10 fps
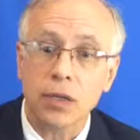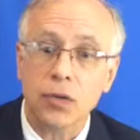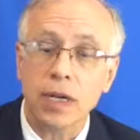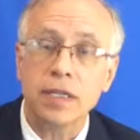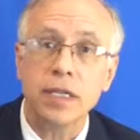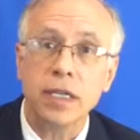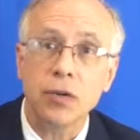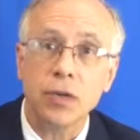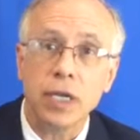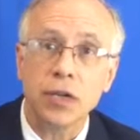transient
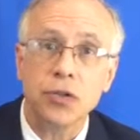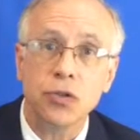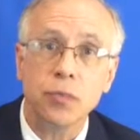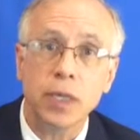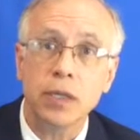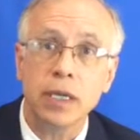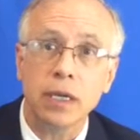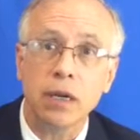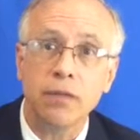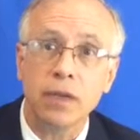irritation or
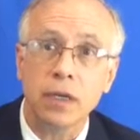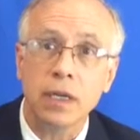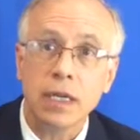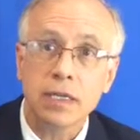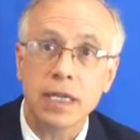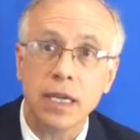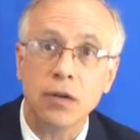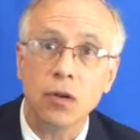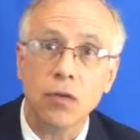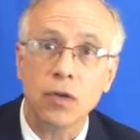peeling of the
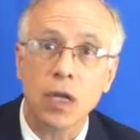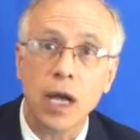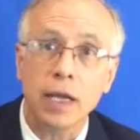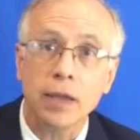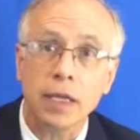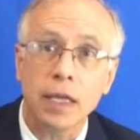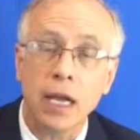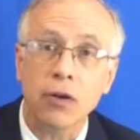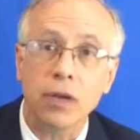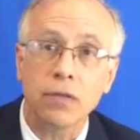skin overlying the
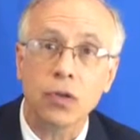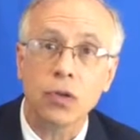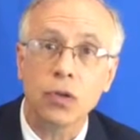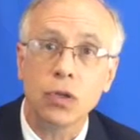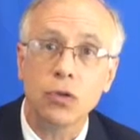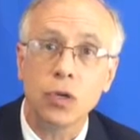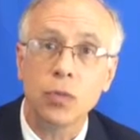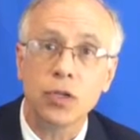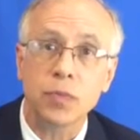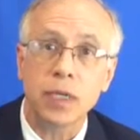area of the
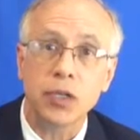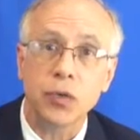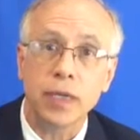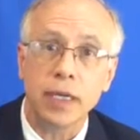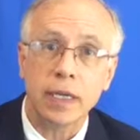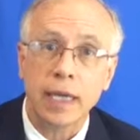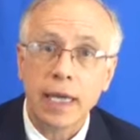tumor that's being treated.